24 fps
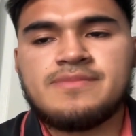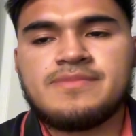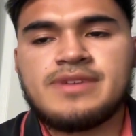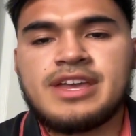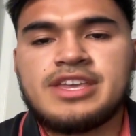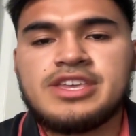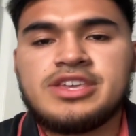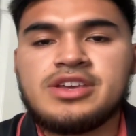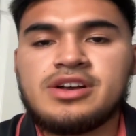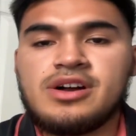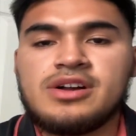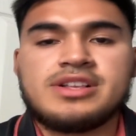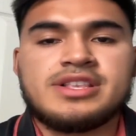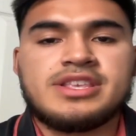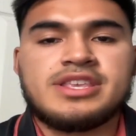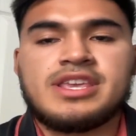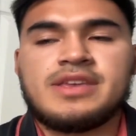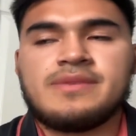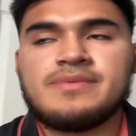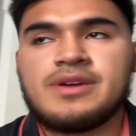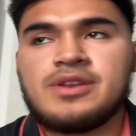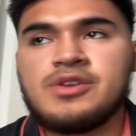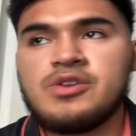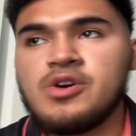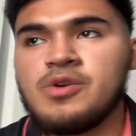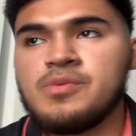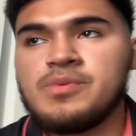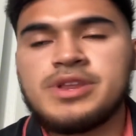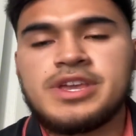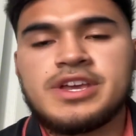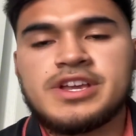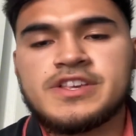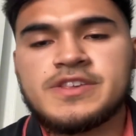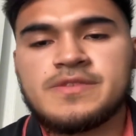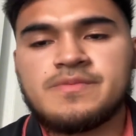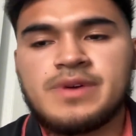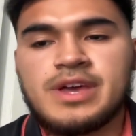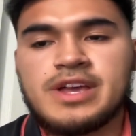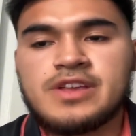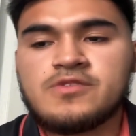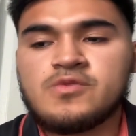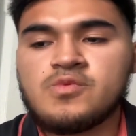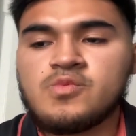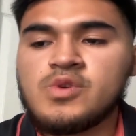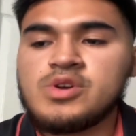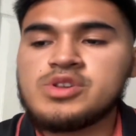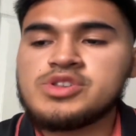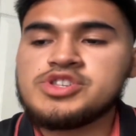that young team that nobody expects,
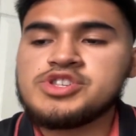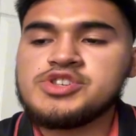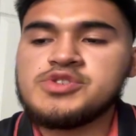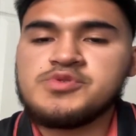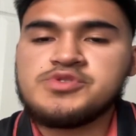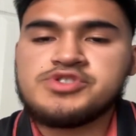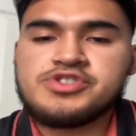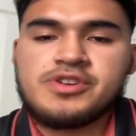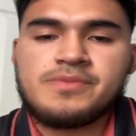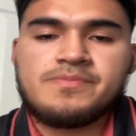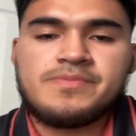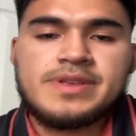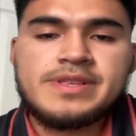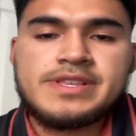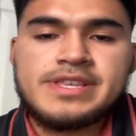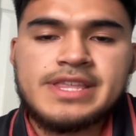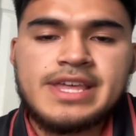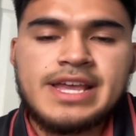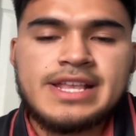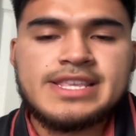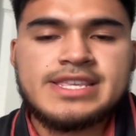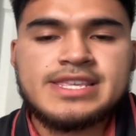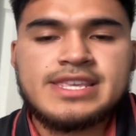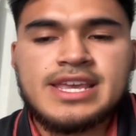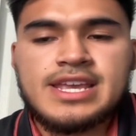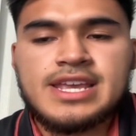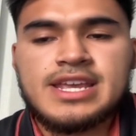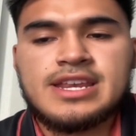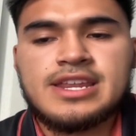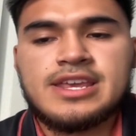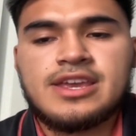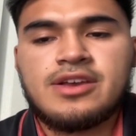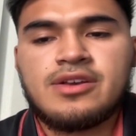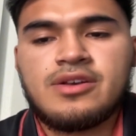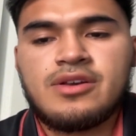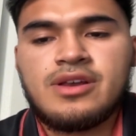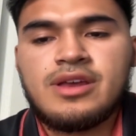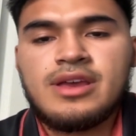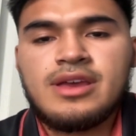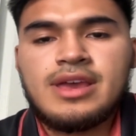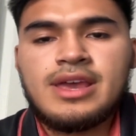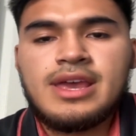once you jump into that second year